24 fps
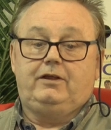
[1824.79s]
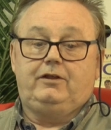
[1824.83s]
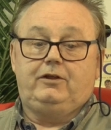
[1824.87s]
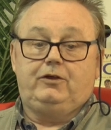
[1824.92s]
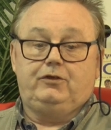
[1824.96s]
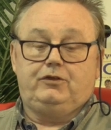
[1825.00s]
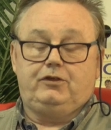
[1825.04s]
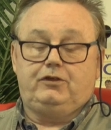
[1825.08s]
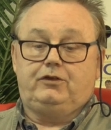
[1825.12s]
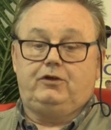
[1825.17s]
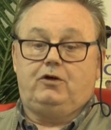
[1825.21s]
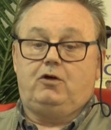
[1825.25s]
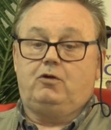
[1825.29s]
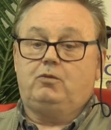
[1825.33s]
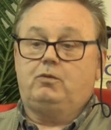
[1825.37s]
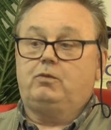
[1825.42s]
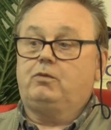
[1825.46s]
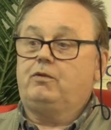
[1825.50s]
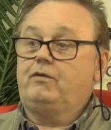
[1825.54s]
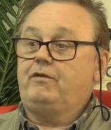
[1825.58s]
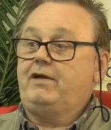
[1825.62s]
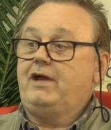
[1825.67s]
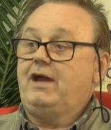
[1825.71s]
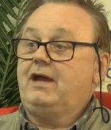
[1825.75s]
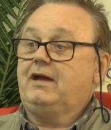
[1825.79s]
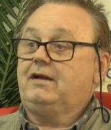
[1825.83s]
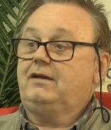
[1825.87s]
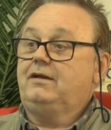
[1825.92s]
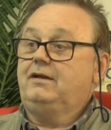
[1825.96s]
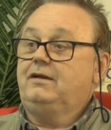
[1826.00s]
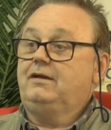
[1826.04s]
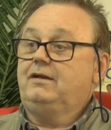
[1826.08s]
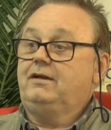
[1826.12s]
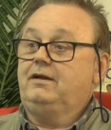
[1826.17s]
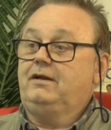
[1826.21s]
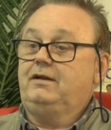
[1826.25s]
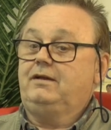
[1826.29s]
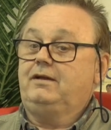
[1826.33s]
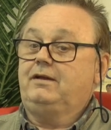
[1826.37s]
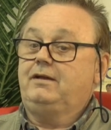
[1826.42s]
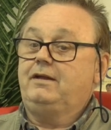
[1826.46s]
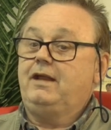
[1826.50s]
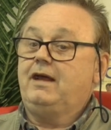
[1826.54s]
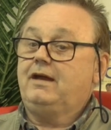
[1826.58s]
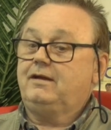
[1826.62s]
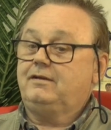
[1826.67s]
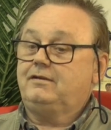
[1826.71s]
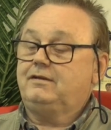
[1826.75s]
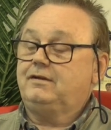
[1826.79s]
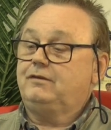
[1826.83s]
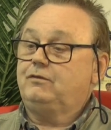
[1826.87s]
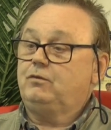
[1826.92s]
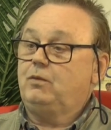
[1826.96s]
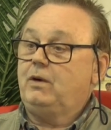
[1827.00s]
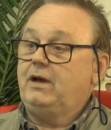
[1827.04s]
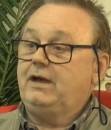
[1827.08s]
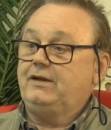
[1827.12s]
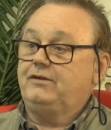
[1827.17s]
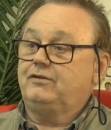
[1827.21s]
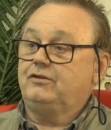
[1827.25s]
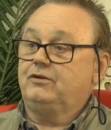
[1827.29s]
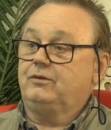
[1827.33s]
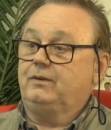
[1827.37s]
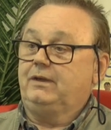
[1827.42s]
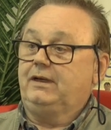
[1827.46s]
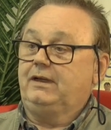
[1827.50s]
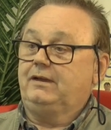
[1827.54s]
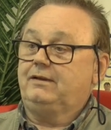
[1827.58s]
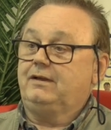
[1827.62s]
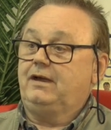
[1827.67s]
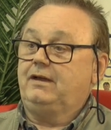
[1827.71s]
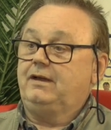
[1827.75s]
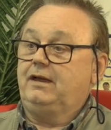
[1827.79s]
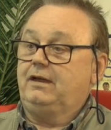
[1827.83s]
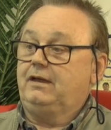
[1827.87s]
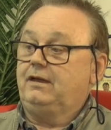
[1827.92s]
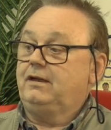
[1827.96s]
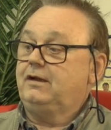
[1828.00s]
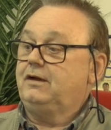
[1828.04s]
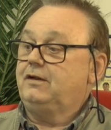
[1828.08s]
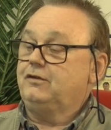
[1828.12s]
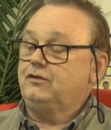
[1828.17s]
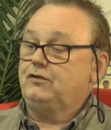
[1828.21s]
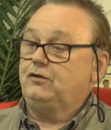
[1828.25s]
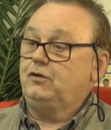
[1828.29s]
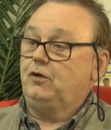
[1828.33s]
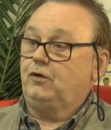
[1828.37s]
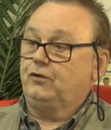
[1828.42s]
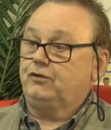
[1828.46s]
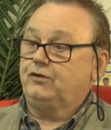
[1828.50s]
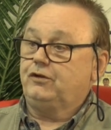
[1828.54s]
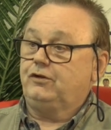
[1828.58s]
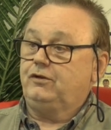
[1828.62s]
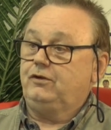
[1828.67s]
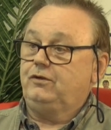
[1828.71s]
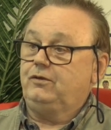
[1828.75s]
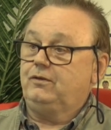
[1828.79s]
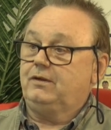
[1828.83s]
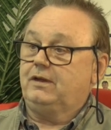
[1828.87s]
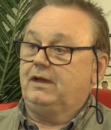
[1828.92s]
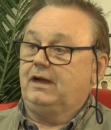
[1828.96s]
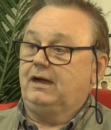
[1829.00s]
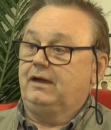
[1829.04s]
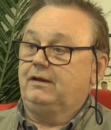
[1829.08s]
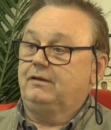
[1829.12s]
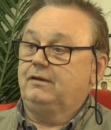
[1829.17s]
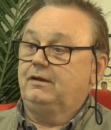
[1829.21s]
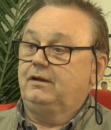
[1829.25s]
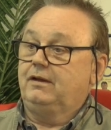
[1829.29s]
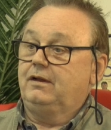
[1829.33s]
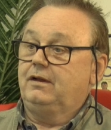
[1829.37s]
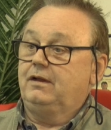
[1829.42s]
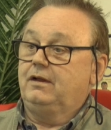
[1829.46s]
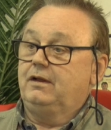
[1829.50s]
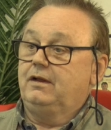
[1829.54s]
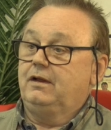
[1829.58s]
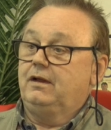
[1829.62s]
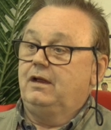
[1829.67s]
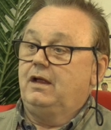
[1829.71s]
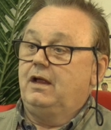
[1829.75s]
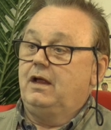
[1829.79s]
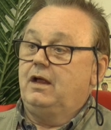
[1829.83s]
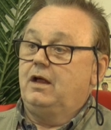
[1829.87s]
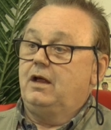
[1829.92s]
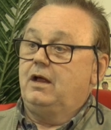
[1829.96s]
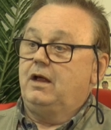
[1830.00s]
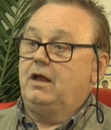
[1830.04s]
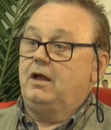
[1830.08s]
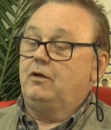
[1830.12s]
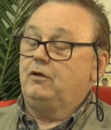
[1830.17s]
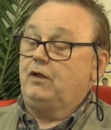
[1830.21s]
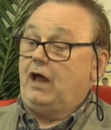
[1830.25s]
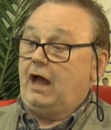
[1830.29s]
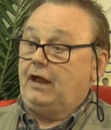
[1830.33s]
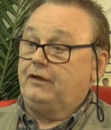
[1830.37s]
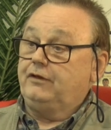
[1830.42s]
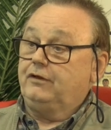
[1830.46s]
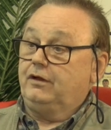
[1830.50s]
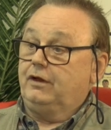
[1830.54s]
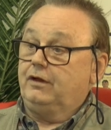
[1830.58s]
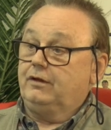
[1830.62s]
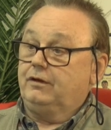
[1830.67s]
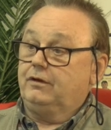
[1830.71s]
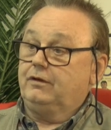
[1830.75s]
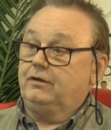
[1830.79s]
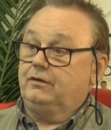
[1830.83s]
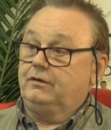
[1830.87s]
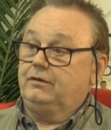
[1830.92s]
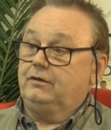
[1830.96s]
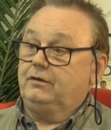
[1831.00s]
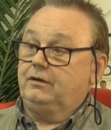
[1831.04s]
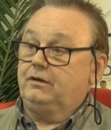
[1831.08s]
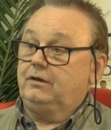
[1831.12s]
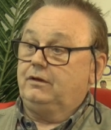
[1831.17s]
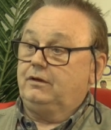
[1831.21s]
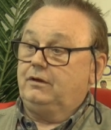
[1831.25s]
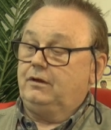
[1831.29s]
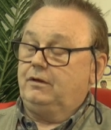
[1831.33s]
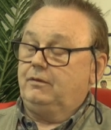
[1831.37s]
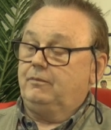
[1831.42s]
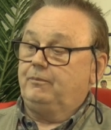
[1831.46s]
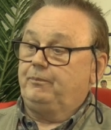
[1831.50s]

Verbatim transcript: other dog will react in a, in a negative way to it, and it mm. learns not to do that. Mm. And it's back and, to what we were saying about being